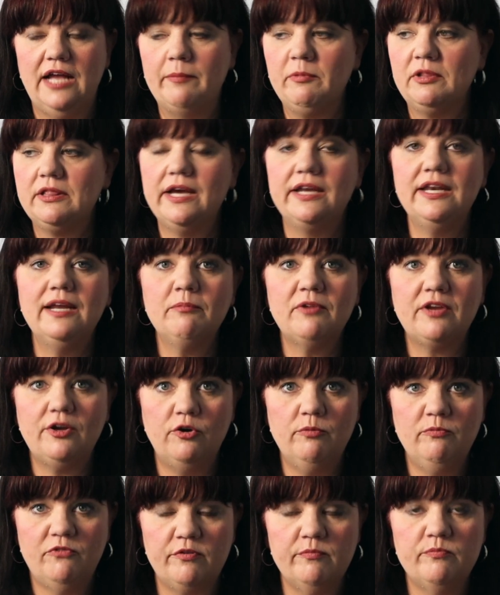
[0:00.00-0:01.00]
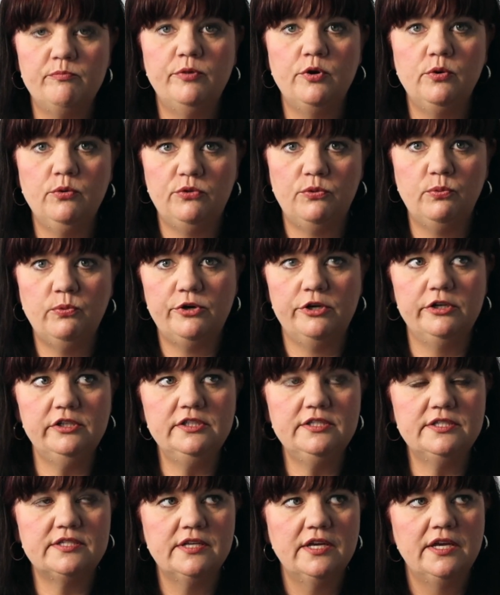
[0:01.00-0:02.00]
I'm glad I come from both
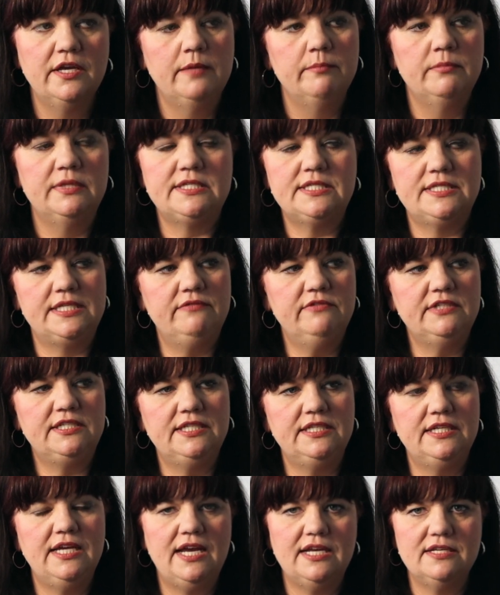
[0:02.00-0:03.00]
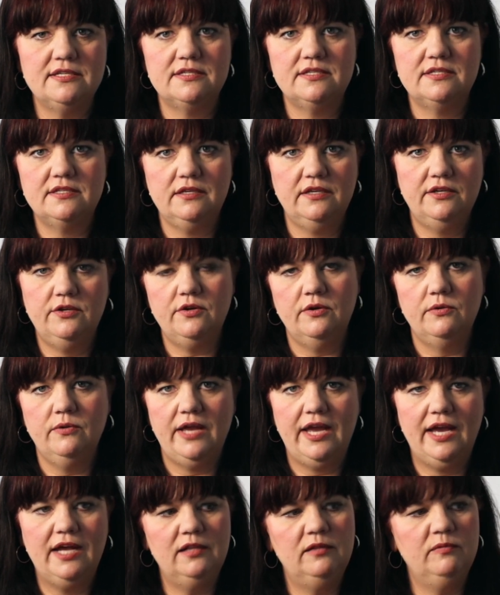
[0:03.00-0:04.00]
worlds, but CVT has, you know,
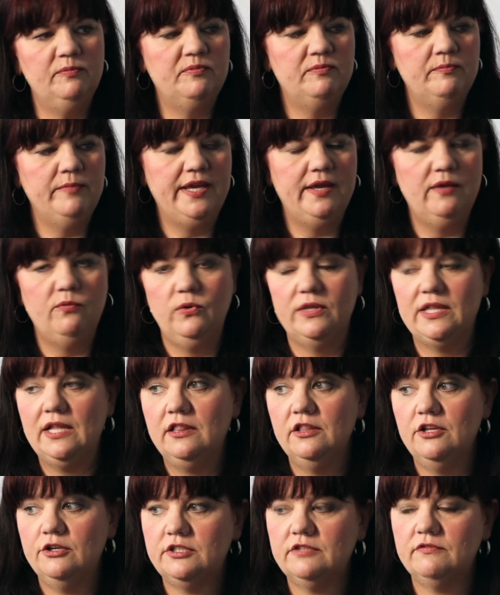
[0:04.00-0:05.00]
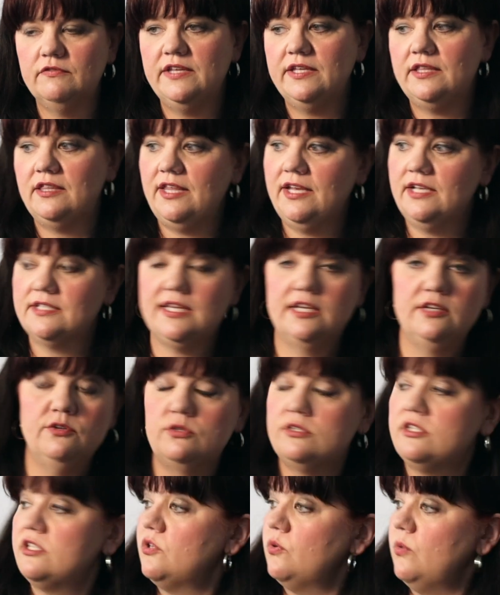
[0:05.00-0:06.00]
helped me with a lot of the things I
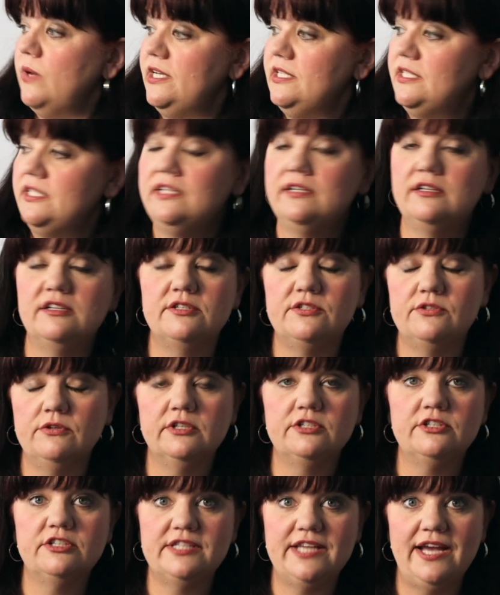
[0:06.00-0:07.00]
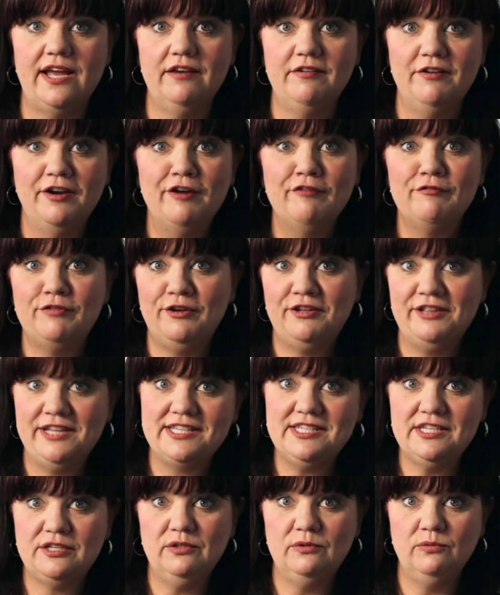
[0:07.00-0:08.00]
used 20 years to understand from the
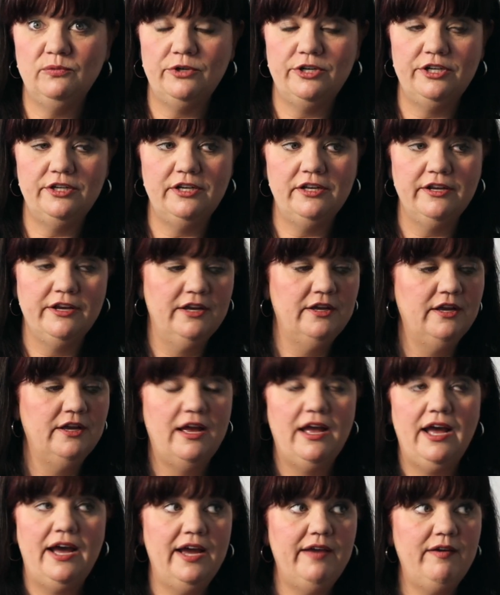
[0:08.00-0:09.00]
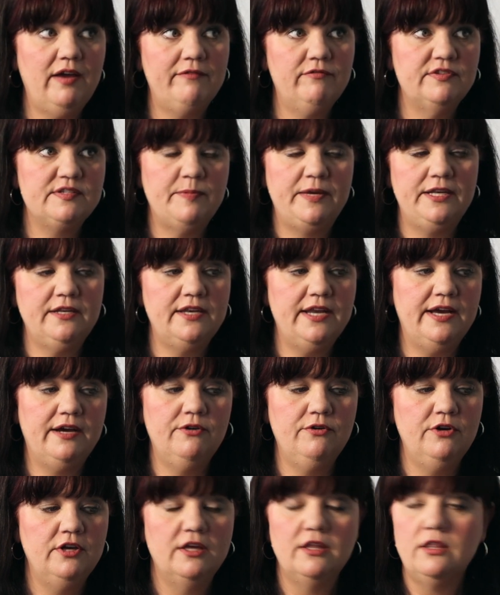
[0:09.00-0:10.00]
classical word. I have spent
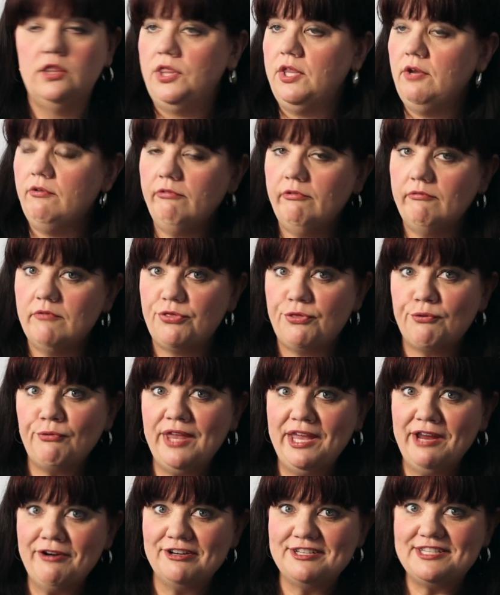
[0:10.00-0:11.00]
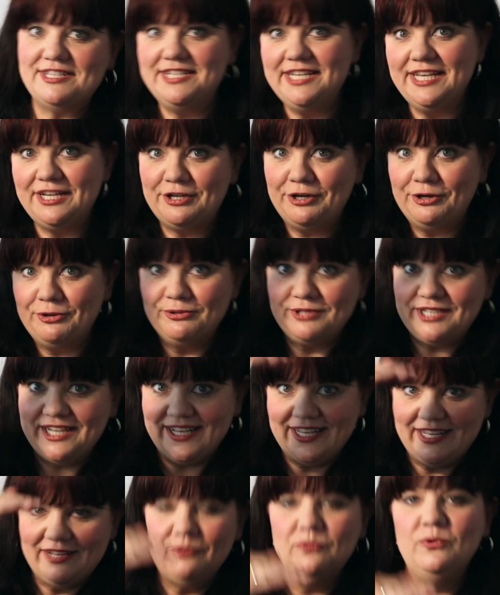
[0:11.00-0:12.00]
now 3 years
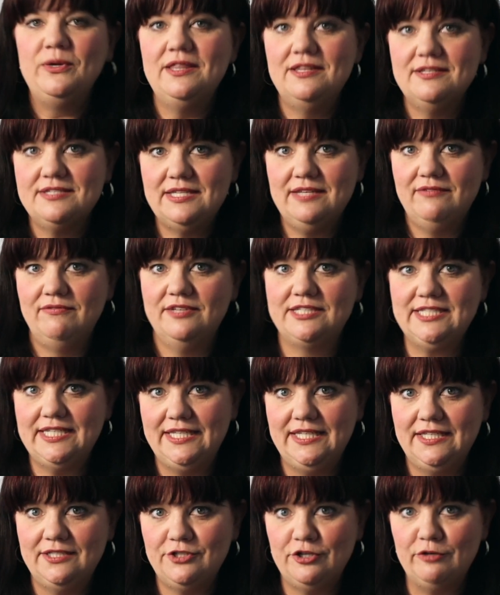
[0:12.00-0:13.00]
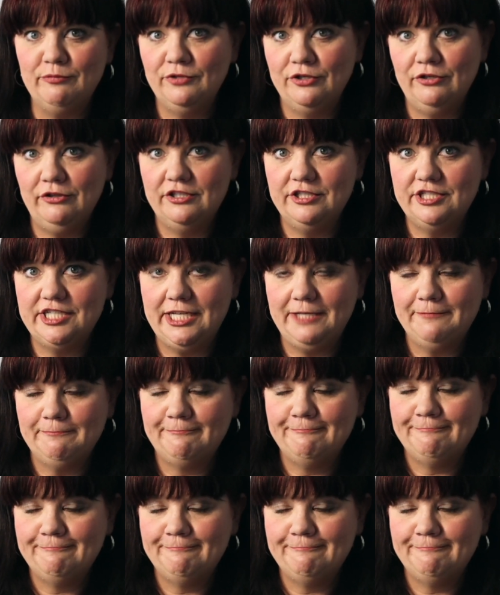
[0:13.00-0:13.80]
decoding with the CVT terminology.